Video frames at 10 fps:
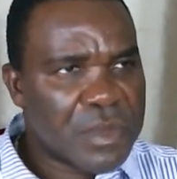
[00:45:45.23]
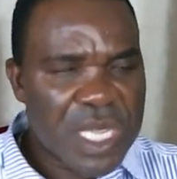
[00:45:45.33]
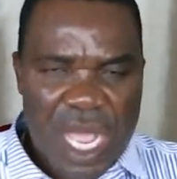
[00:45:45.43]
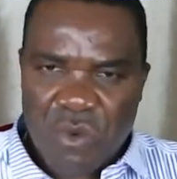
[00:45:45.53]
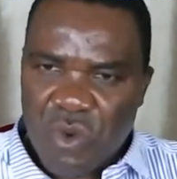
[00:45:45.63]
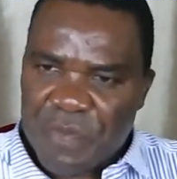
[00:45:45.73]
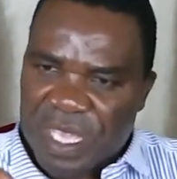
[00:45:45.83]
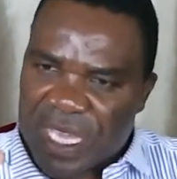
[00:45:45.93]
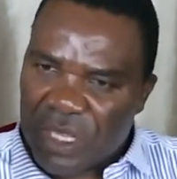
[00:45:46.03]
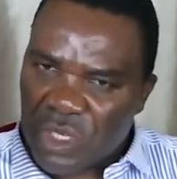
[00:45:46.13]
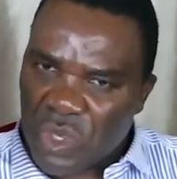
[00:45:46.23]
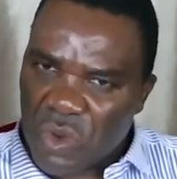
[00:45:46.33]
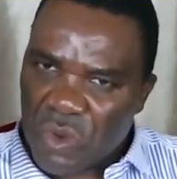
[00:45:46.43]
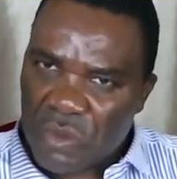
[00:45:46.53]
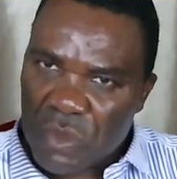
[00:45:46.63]
I will begin
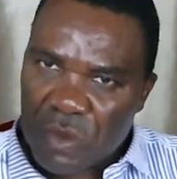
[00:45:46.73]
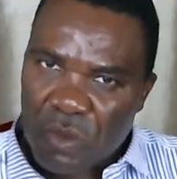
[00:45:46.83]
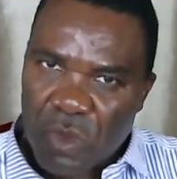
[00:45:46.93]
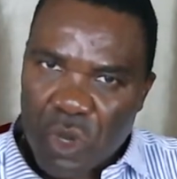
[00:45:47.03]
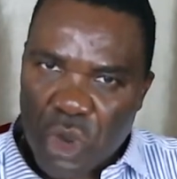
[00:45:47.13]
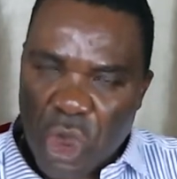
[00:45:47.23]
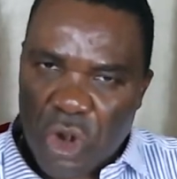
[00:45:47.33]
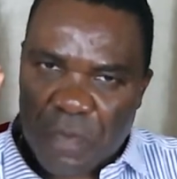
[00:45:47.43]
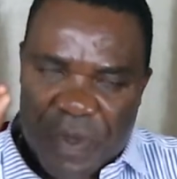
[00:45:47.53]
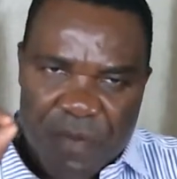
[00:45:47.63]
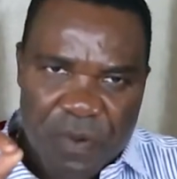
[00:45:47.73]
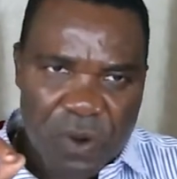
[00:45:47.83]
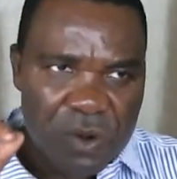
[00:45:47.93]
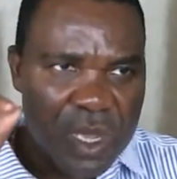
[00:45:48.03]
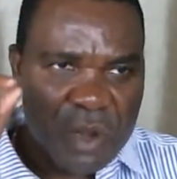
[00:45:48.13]
to call
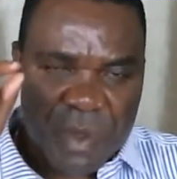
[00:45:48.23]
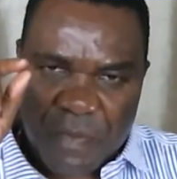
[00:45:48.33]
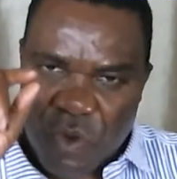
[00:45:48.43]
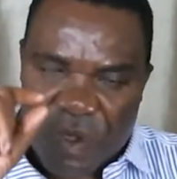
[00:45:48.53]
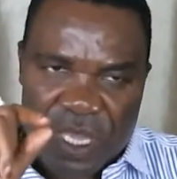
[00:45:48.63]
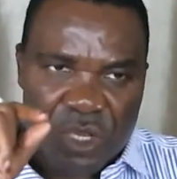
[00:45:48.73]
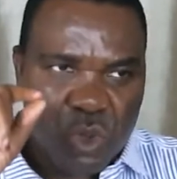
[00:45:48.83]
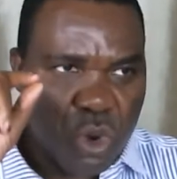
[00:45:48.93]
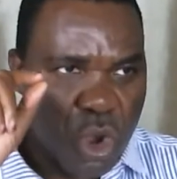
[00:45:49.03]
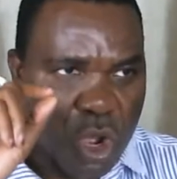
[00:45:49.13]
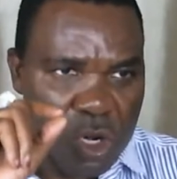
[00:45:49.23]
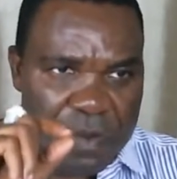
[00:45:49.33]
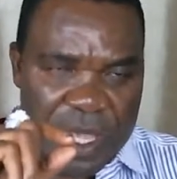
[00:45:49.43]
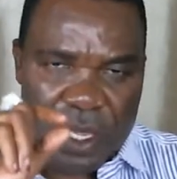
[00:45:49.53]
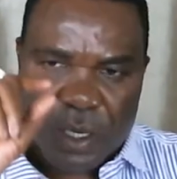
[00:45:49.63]
people and people will begin to call
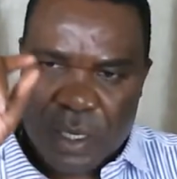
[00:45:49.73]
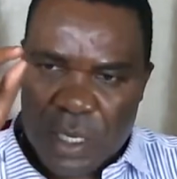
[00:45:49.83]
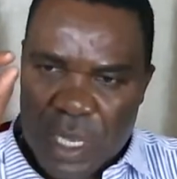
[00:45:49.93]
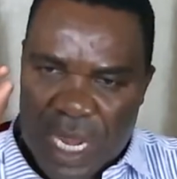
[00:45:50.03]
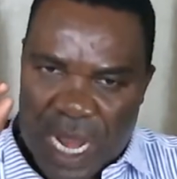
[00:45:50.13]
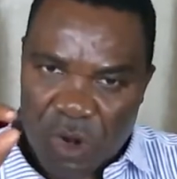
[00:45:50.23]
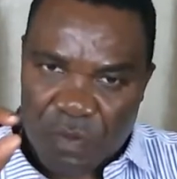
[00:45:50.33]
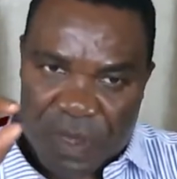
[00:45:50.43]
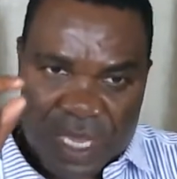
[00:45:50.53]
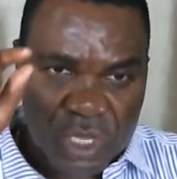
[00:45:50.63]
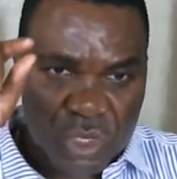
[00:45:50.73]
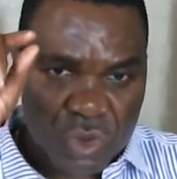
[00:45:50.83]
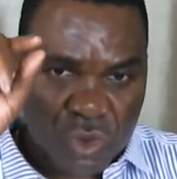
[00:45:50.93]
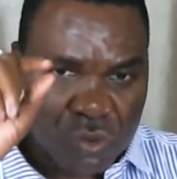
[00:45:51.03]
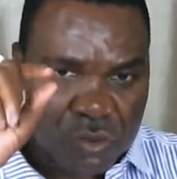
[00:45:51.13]
me and I will begin
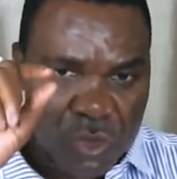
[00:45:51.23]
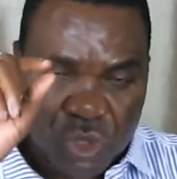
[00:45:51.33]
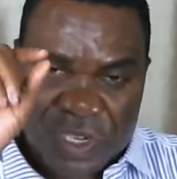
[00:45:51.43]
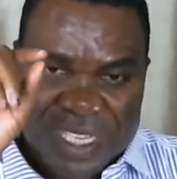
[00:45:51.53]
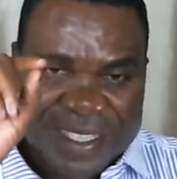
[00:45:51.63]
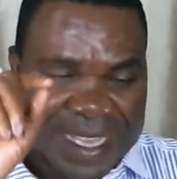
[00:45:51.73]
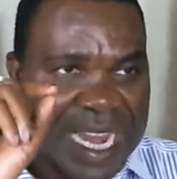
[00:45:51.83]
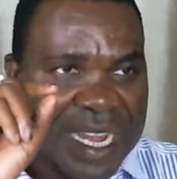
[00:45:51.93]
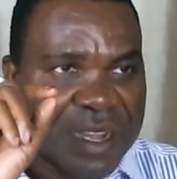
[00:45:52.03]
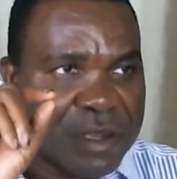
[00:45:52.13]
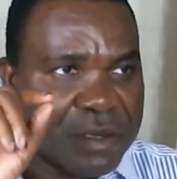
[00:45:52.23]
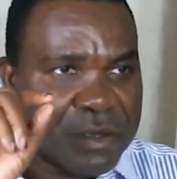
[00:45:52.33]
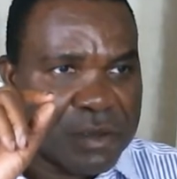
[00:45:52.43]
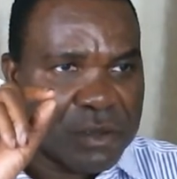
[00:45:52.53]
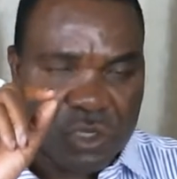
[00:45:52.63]
to, to descend
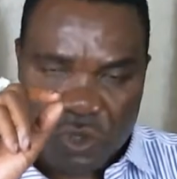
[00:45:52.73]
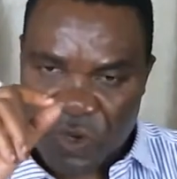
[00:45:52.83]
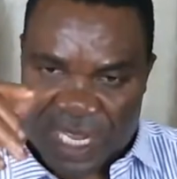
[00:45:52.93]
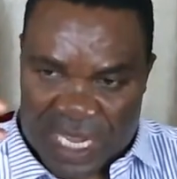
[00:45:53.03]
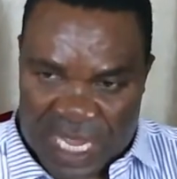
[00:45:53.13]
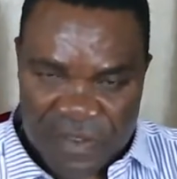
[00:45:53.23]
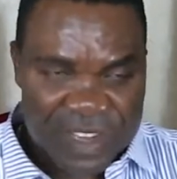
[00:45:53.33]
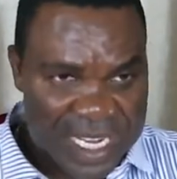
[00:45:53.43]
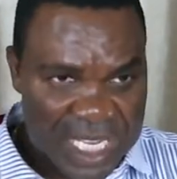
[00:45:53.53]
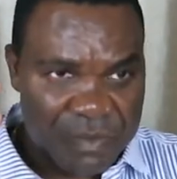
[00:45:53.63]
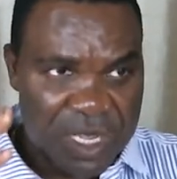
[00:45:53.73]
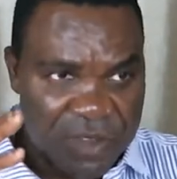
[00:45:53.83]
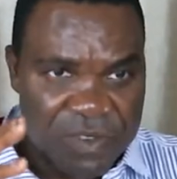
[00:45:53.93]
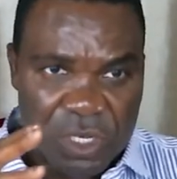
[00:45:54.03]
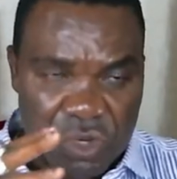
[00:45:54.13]
through the gift that has been
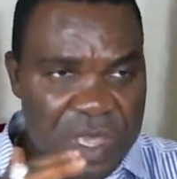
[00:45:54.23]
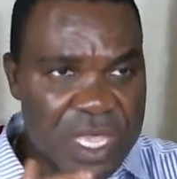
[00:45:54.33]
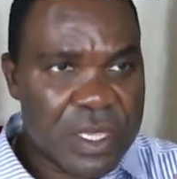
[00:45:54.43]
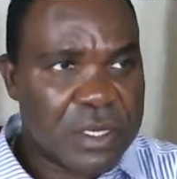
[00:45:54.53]
given to me